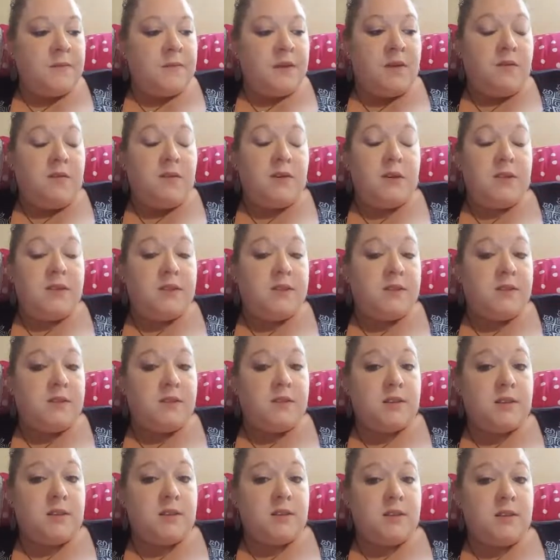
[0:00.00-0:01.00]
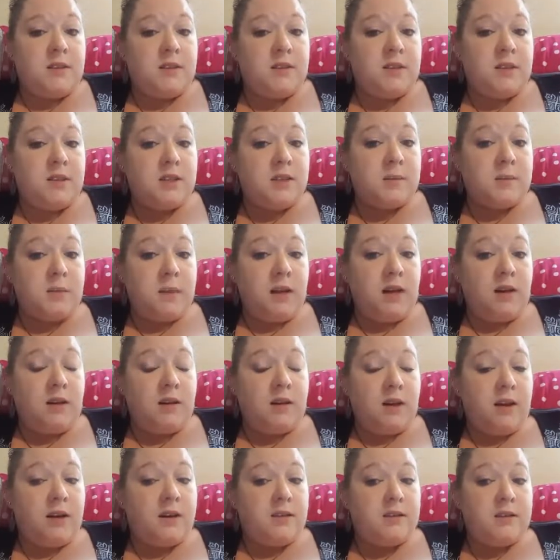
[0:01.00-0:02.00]
for deals on just blank
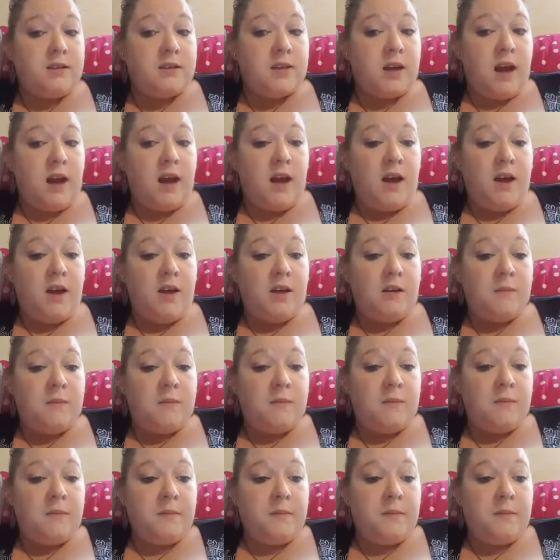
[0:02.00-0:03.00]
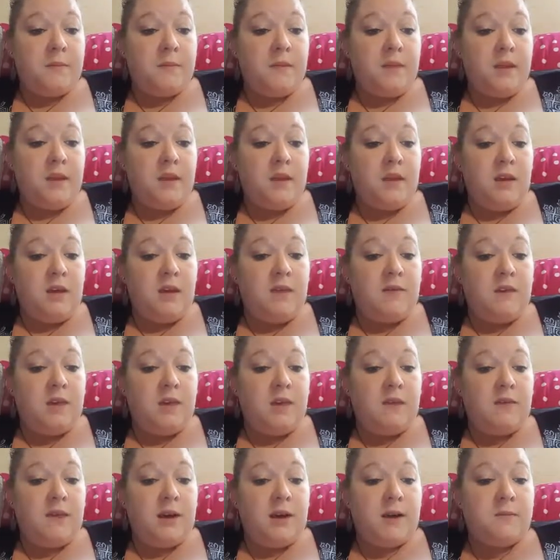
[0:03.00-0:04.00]
cards. Even
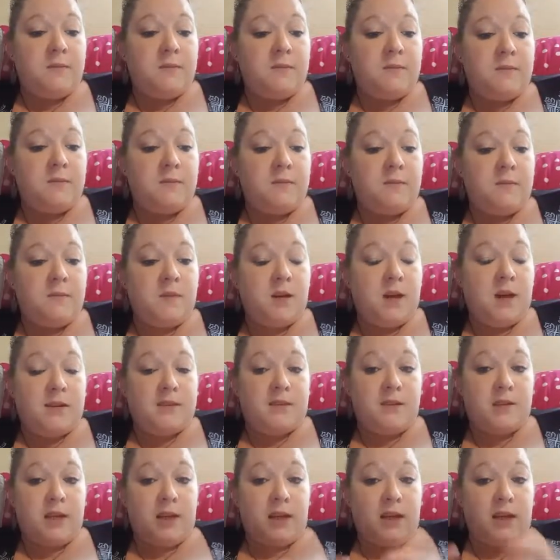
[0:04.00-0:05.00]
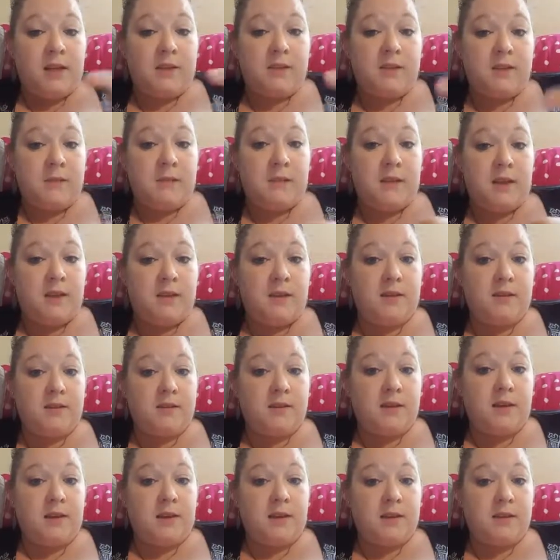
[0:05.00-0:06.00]
if I'm not sending something that's
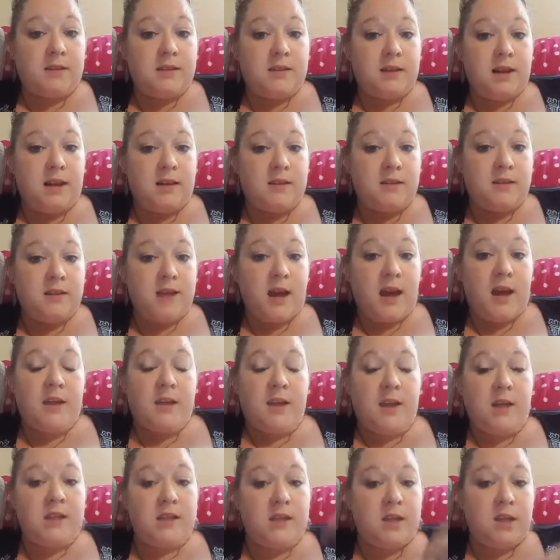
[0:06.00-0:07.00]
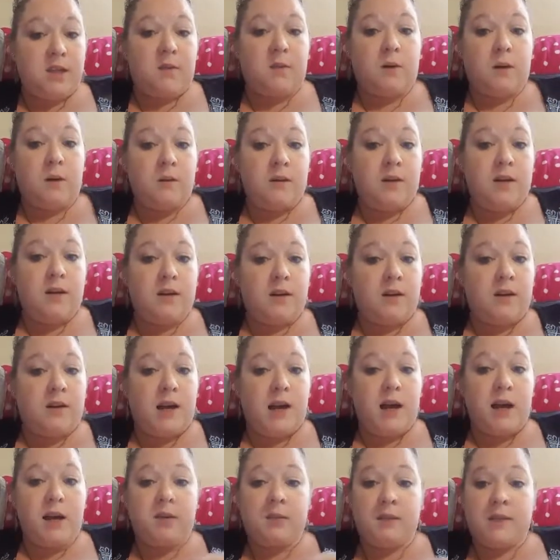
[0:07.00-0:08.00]
card size, I like to throw in a
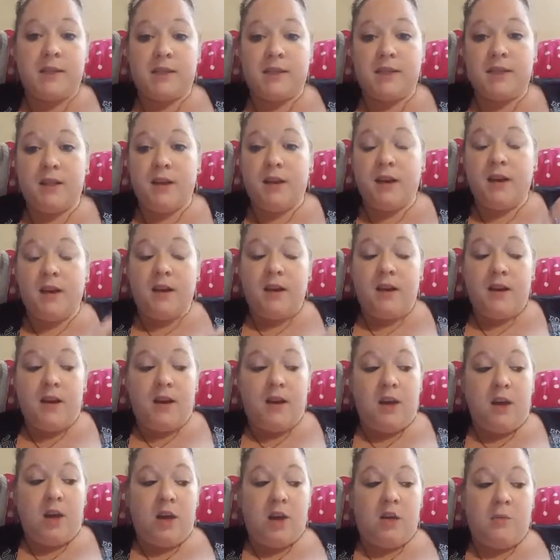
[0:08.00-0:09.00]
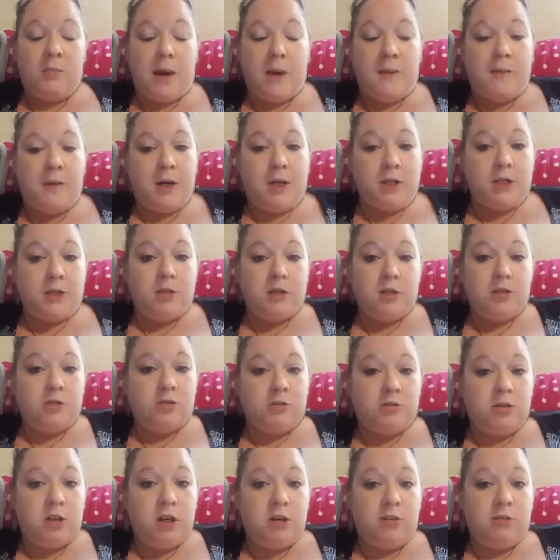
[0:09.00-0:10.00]
card with, you know, my
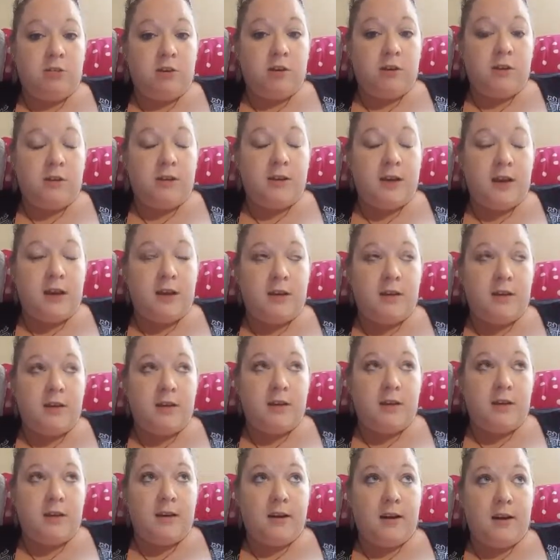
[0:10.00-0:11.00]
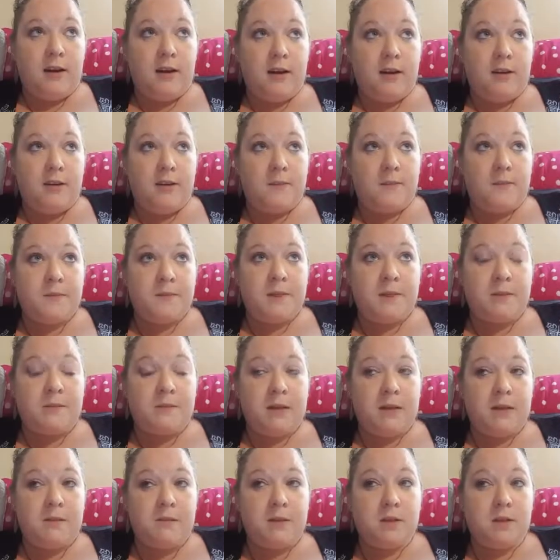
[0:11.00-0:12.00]
personal note on there.
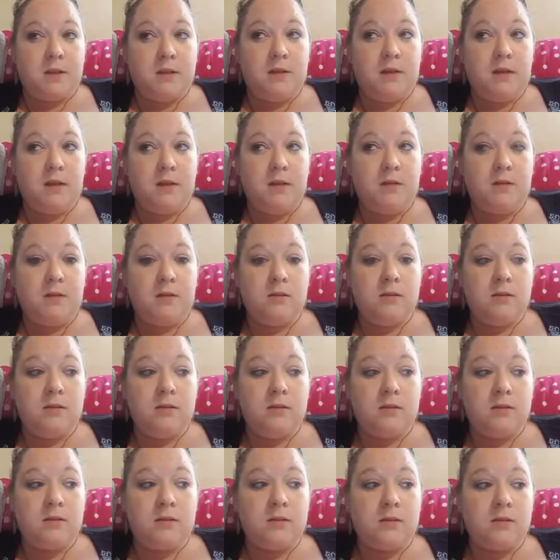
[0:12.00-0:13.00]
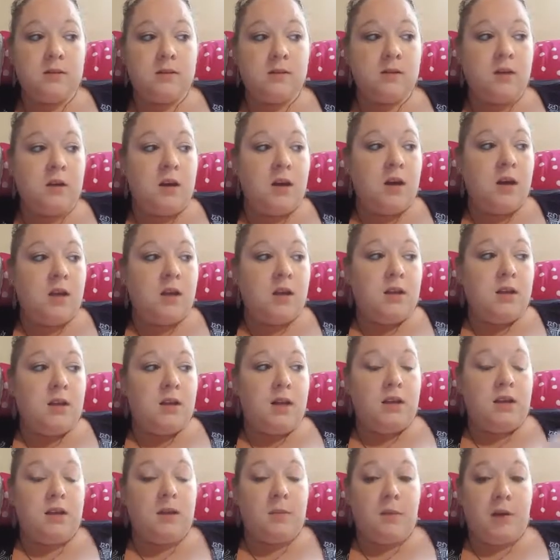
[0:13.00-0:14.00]
Sometimes I'll use
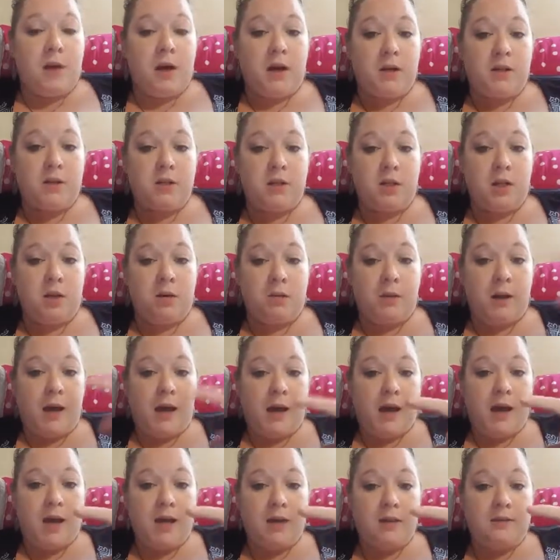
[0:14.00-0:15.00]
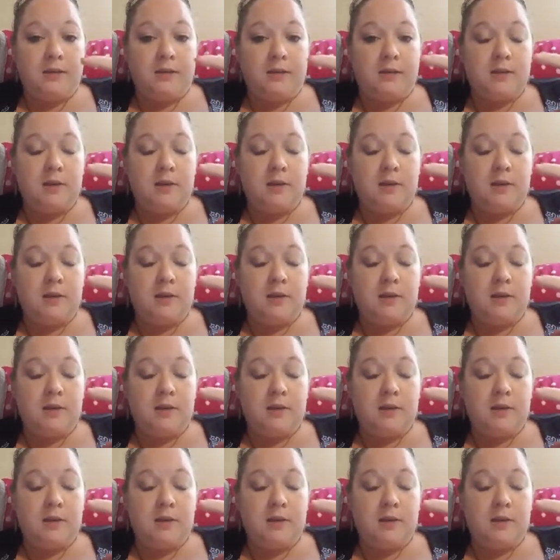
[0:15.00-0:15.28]
like the Posh notepads,